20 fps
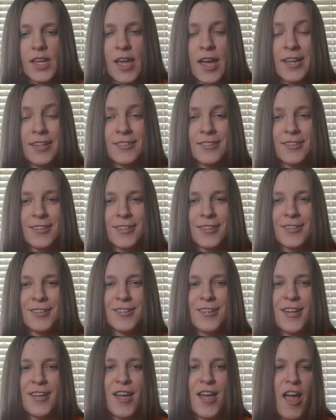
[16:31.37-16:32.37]
and
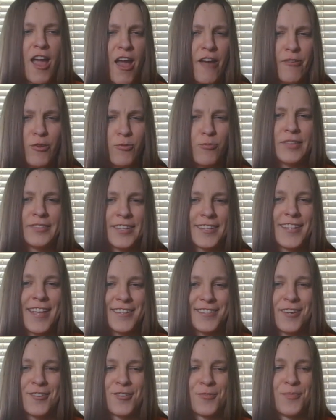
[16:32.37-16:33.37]
everyone that
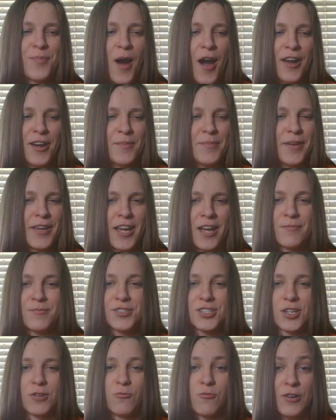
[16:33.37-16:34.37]
gets out of body
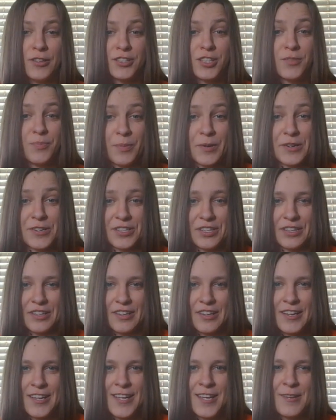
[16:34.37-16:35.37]
becomes a wanted person.
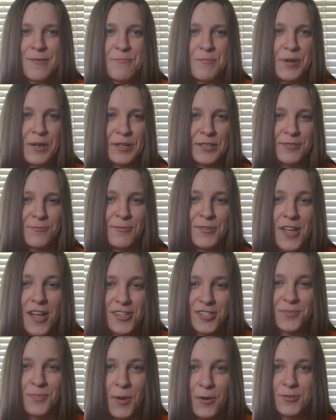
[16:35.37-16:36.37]
Because we're not
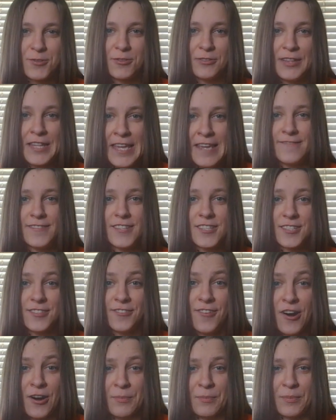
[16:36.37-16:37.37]
supposed to leave this
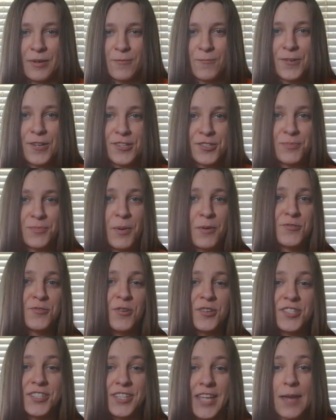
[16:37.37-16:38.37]
farm. We're not supposed to
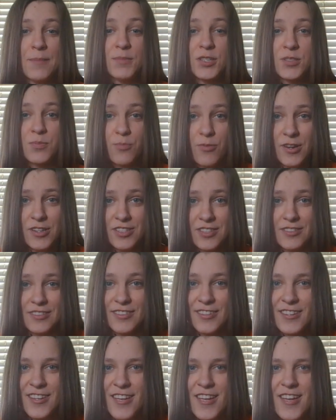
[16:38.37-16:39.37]
escape this
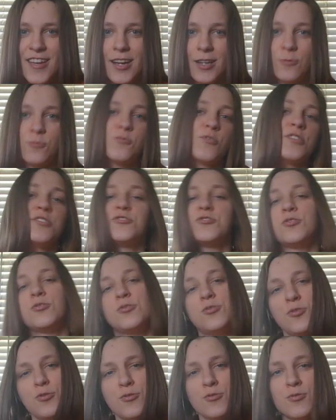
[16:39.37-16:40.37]
prison. And once you
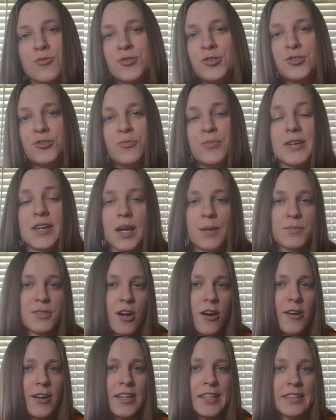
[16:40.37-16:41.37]
do, you become
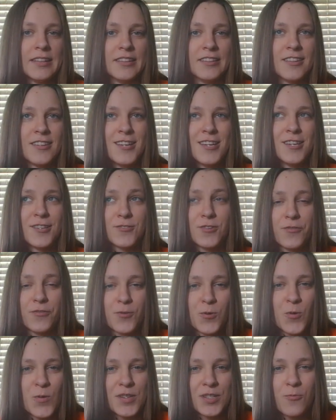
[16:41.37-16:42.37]
targeted. So of
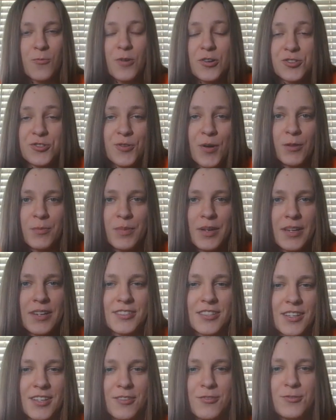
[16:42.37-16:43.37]
course they want you out
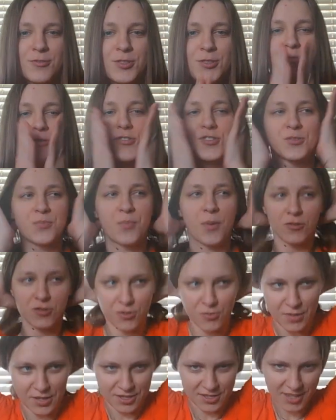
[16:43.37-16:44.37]
because, like, you know, you are supposed
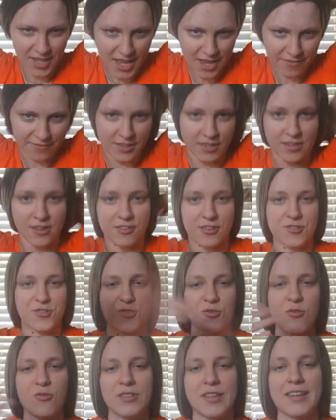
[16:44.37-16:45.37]
to be slaved. They're
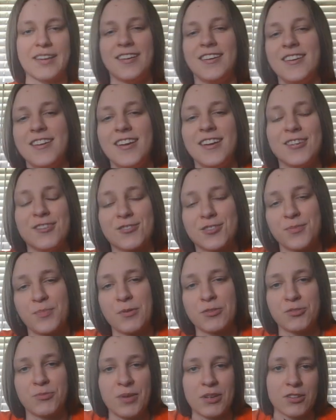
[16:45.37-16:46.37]
controlling. You're
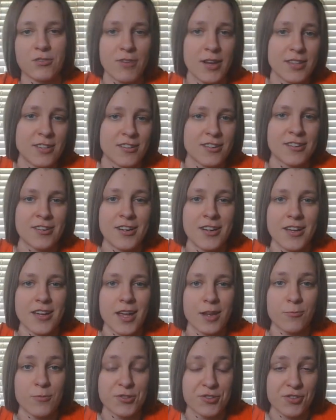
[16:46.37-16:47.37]
supposed to be on the radar.
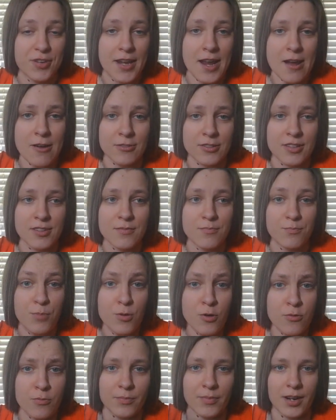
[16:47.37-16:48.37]
And once you get out,
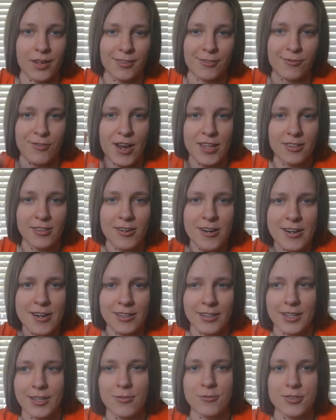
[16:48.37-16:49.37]
boom, red alert.
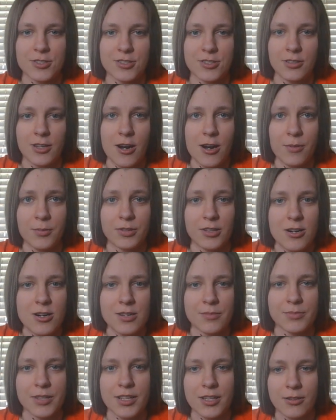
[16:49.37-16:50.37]
Like, you know,
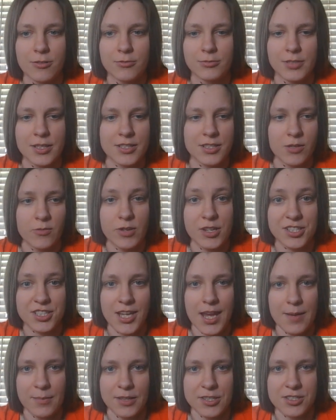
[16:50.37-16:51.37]
alarm. Like, you know, like someone
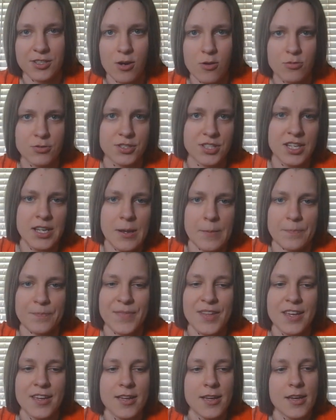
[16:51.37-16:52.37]
escaped. Let's go see them.
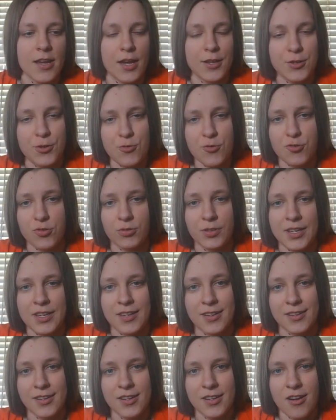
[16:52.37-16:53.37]
And
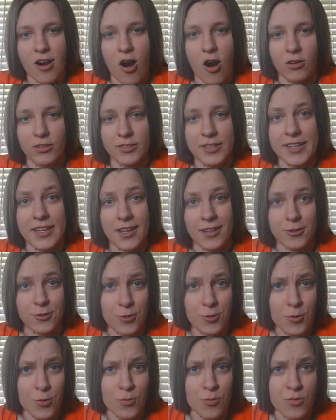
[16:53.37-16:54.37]
usually all they can
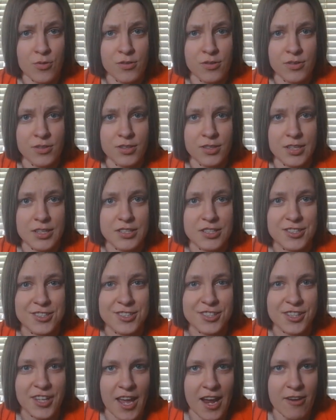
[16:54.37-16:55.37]
do is
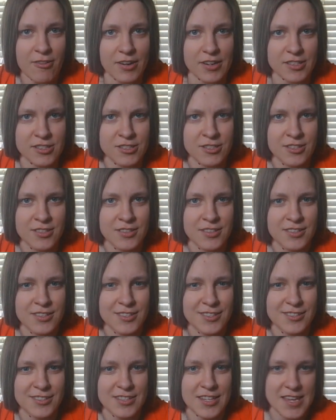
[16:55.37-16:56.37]
scare us.
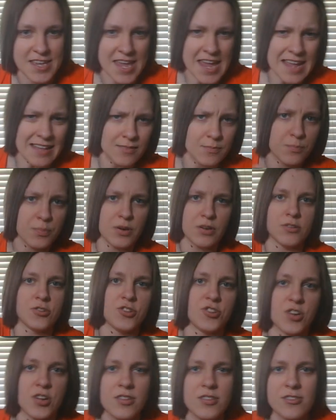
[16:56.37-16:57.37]
They can't
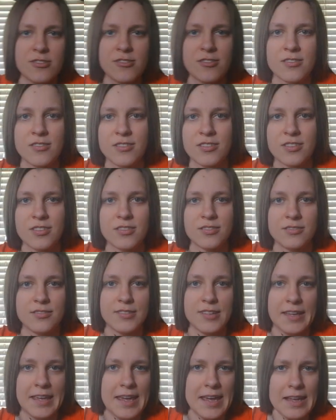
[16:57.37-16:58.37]
punch us.
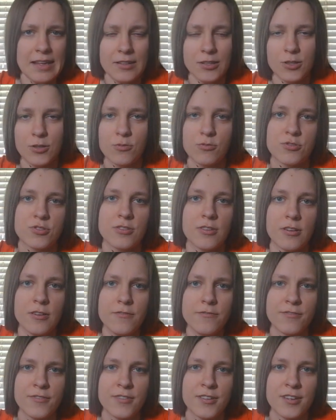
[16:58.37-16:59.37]
They can't do
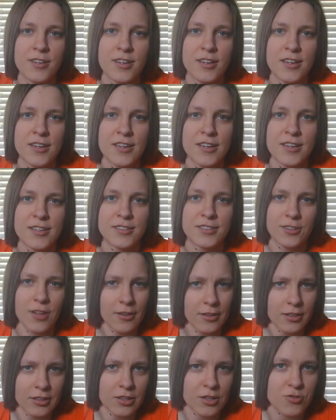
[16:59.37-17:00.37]
stuff. They're
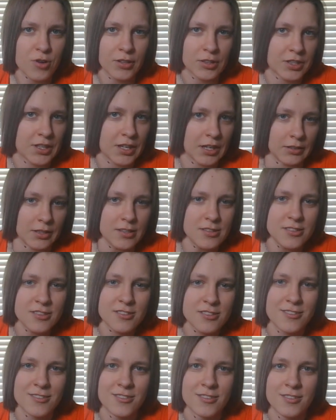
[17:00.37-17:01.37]
not going to try to kill
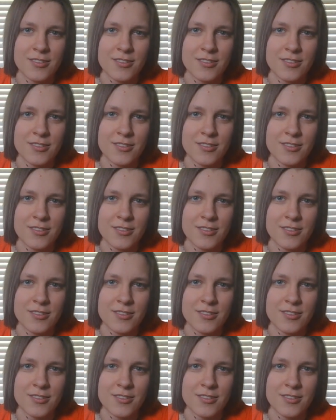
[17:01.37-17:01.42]
us.